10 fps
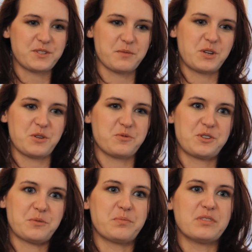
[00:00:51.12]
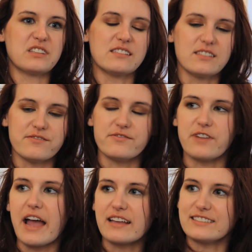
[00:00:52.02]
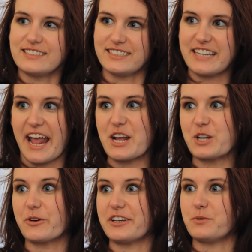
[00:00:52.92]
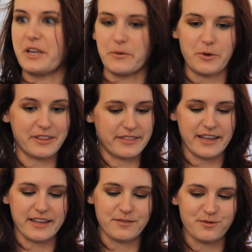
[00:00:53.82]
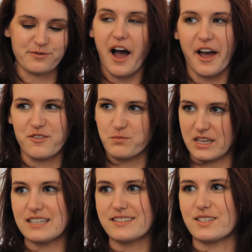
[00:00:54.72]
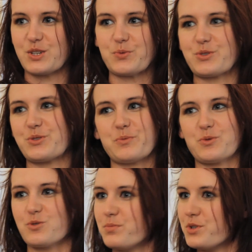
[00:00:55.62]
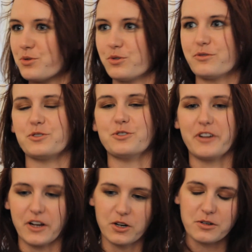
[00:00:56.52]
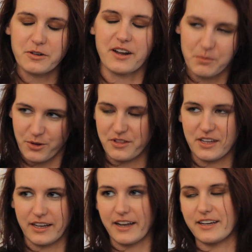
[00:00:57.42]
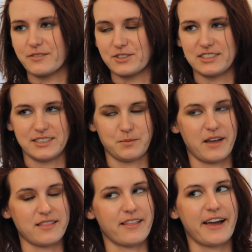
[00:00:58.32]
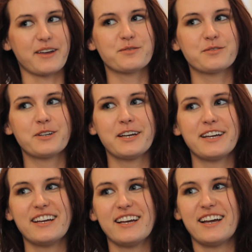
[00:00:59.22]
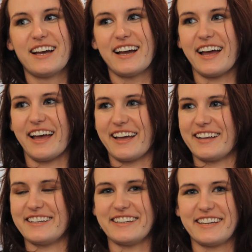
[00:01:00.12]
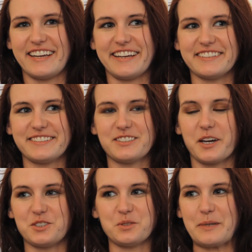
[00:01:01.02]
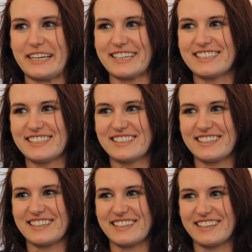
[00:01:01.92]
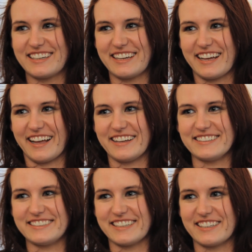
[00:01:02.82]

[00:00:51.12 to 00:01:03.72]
somebody who was completely violent and angry and within 5 minutes, and it was the most beautiful, incredible thing I had ever seen in my life, and it touched me. And